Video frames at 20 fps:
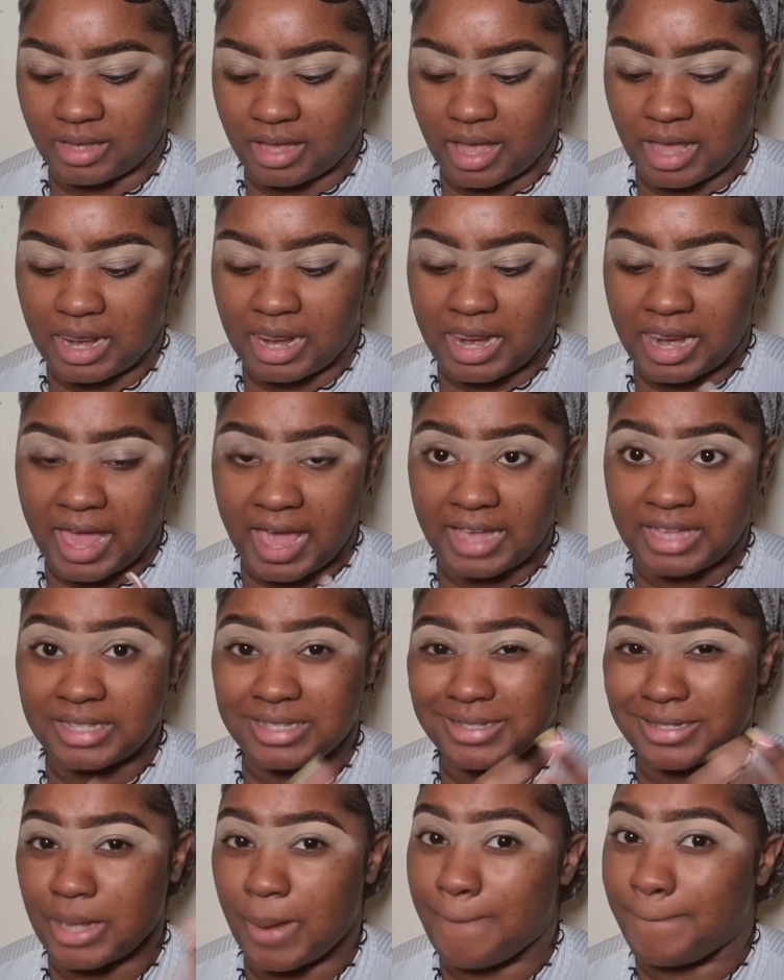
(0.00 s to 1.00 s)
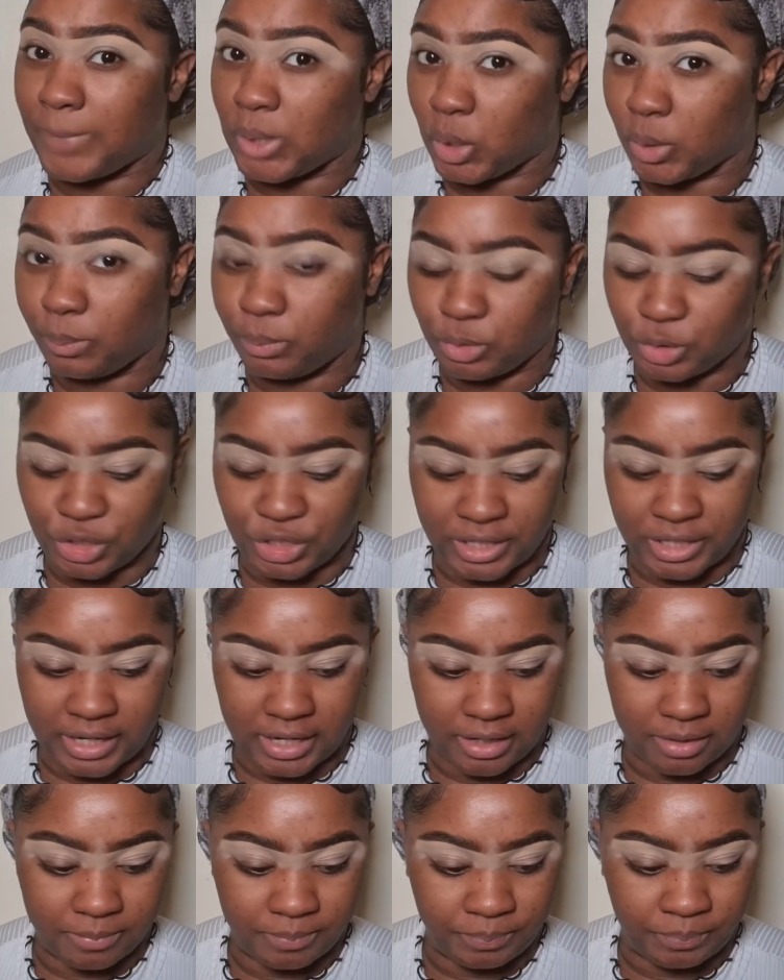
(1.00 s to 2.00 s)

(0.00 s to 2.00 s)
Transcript: a light purple shade.